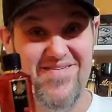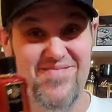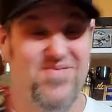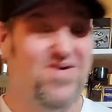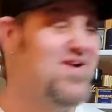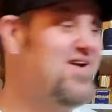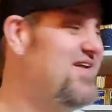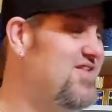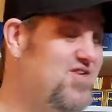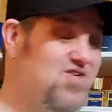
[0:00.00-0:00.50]
Put
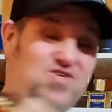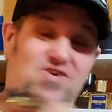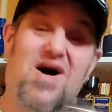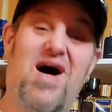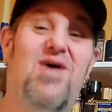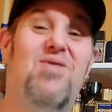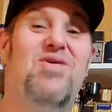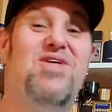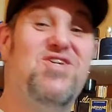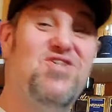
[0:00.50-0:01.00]
it in the
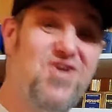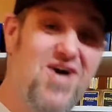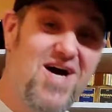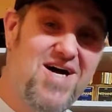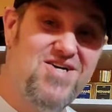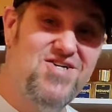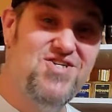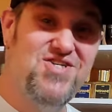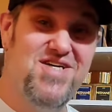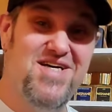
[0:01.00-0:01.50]
dryer with a
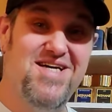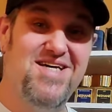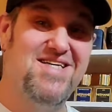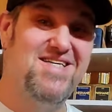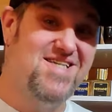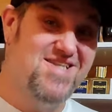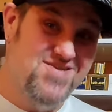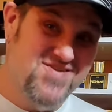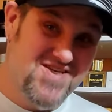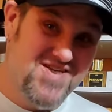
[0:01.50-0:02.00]
dryer sheet. It
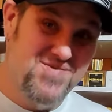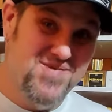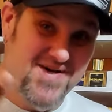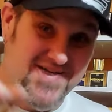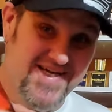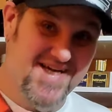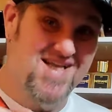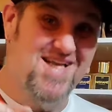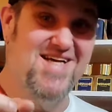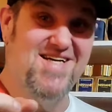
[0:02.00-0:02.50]
still smells
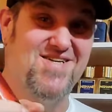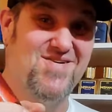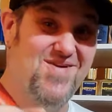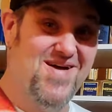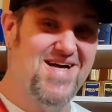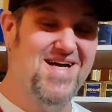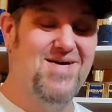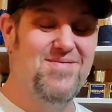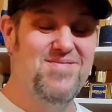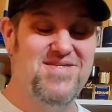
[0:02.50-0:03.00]
like this when
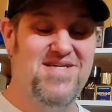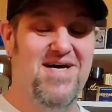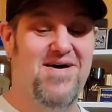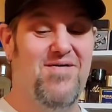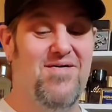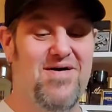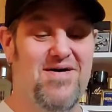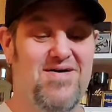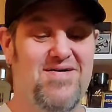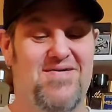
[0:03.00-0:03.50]
it comes out.